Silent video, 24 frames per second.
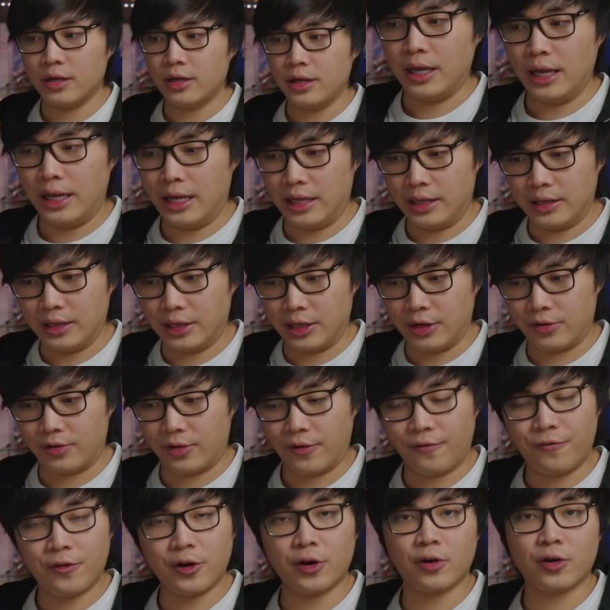The
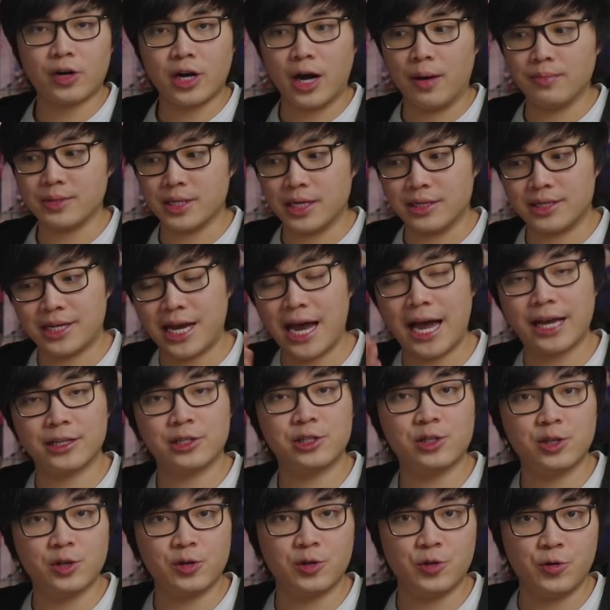figure comes
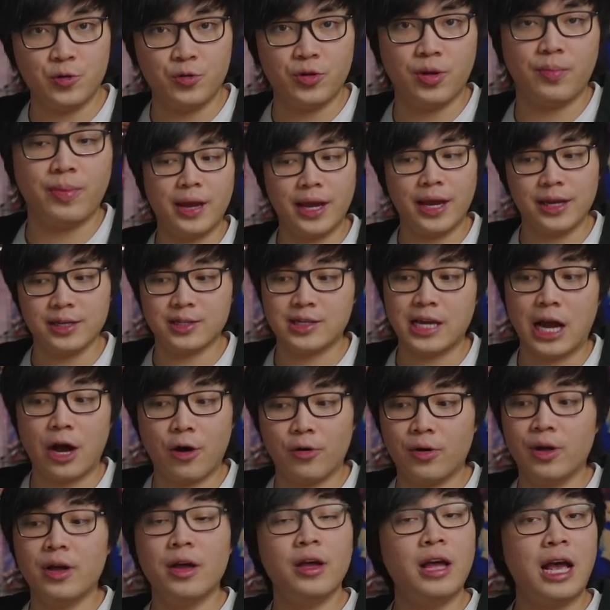attached to the base.
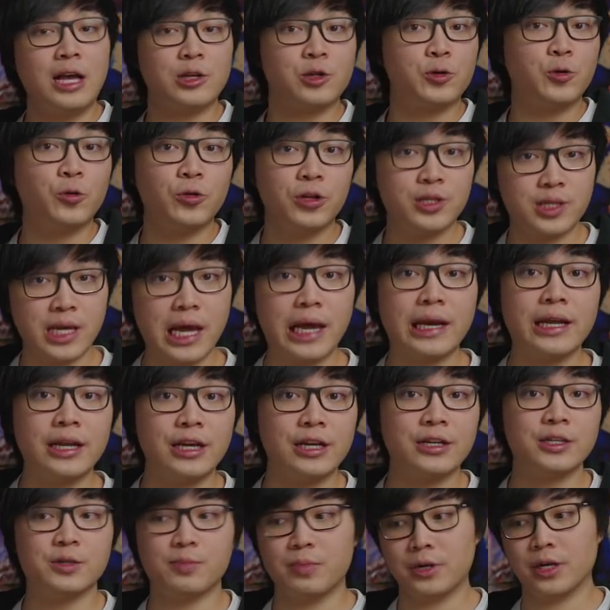Now, as cool as that
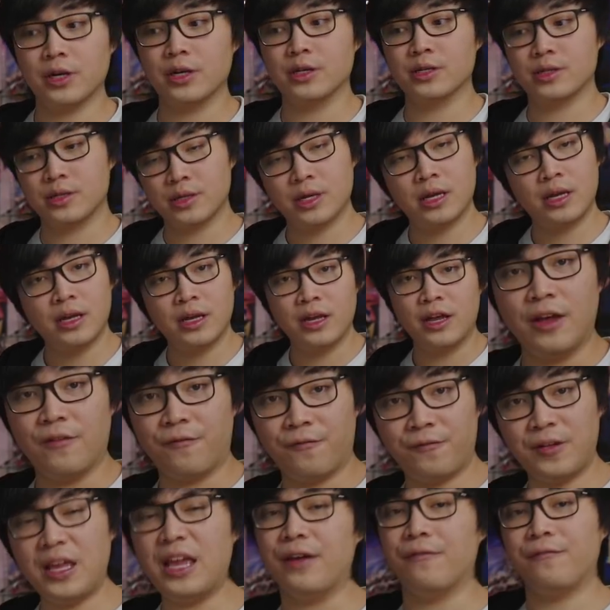is, because
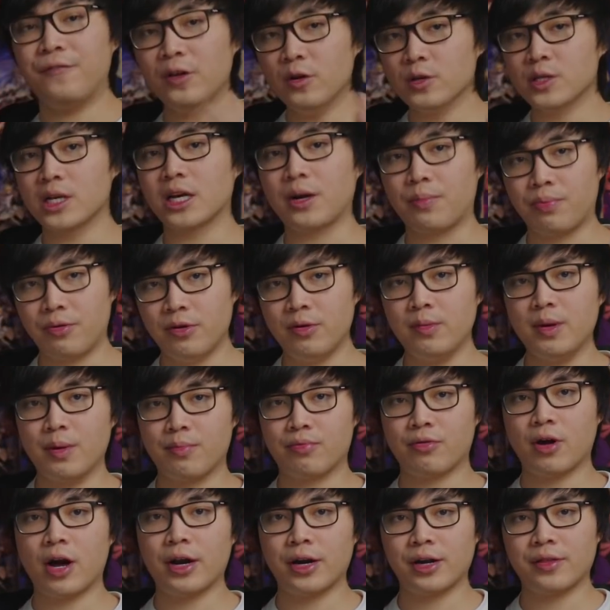it feels like a premium
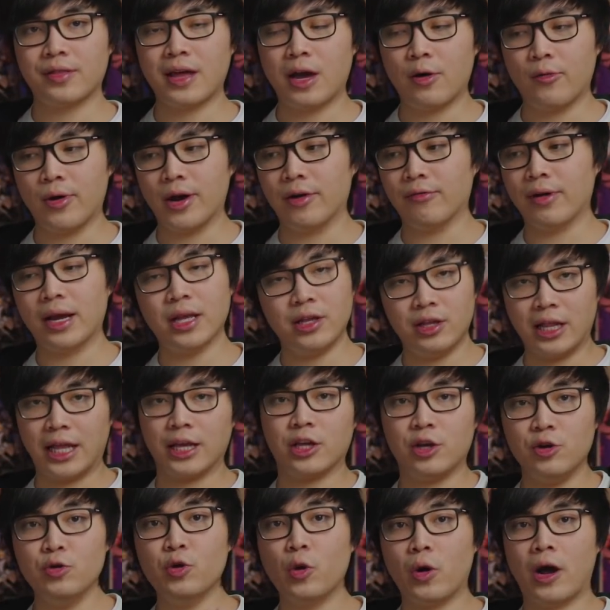product that way, right? Like,
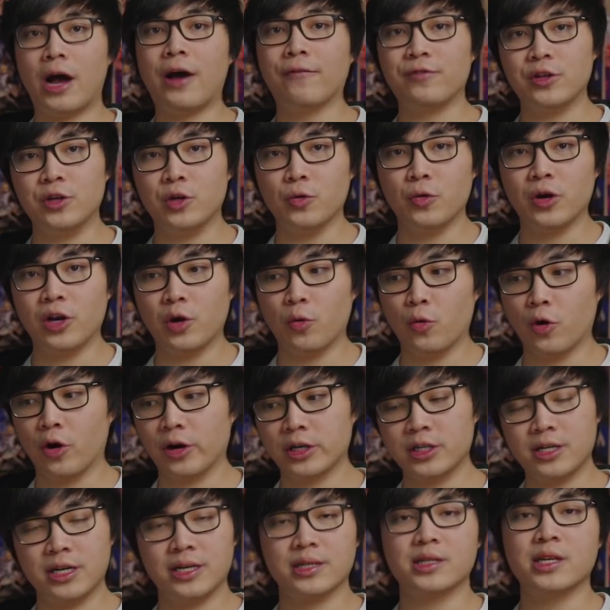you don't have to do any work
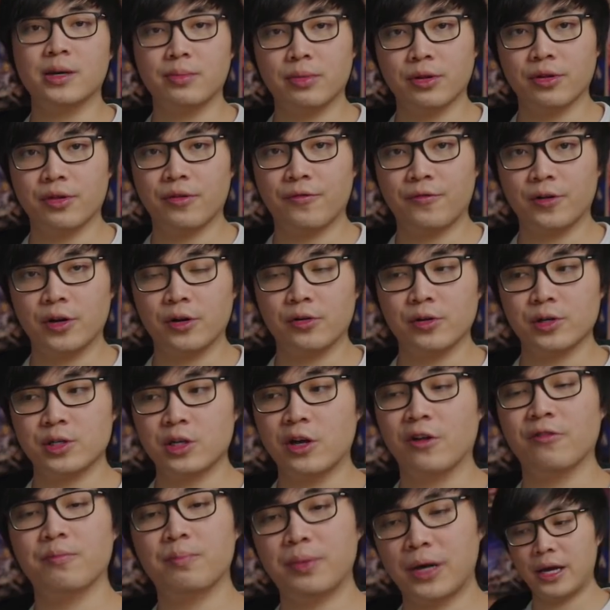to assemble the figure
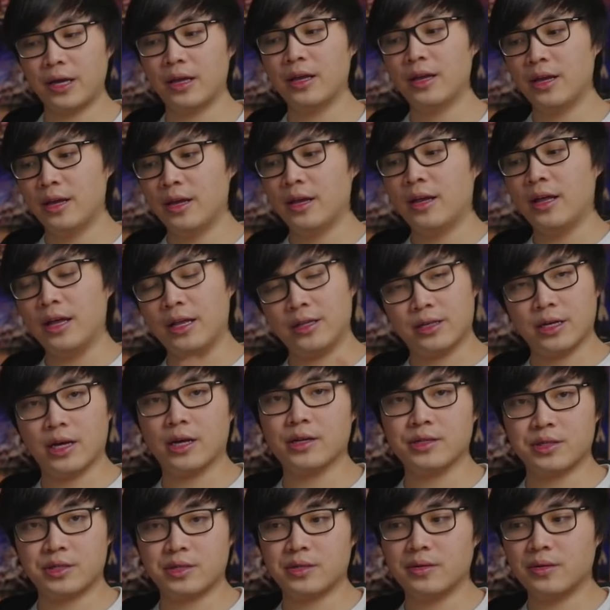yourself, but it
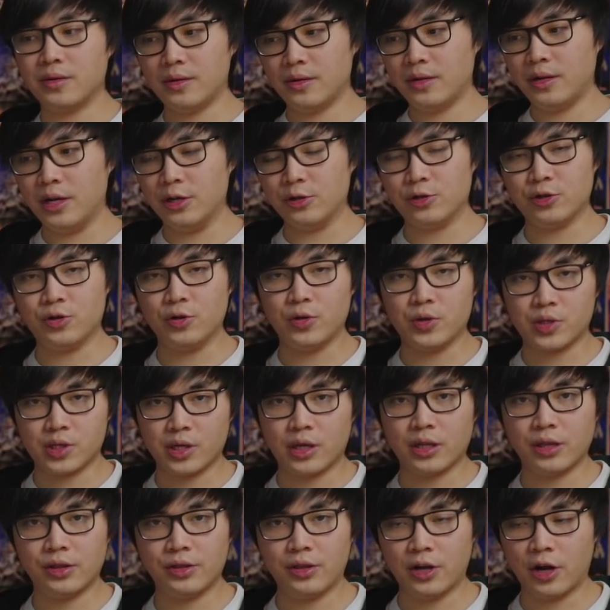does introduce
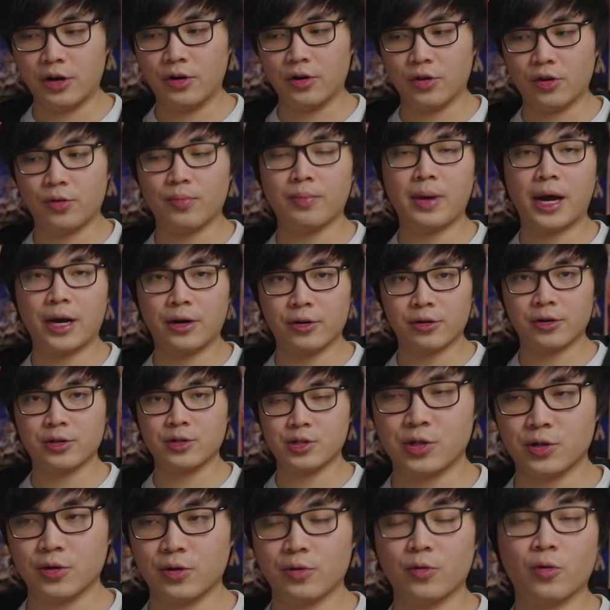another minor
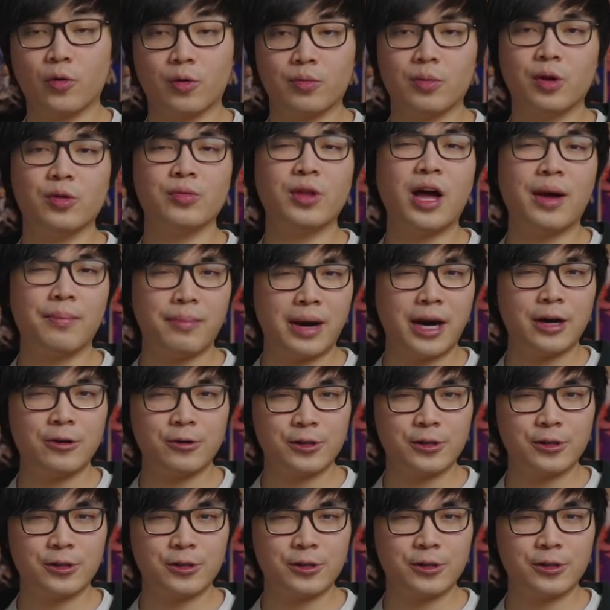concern, or, well, not minor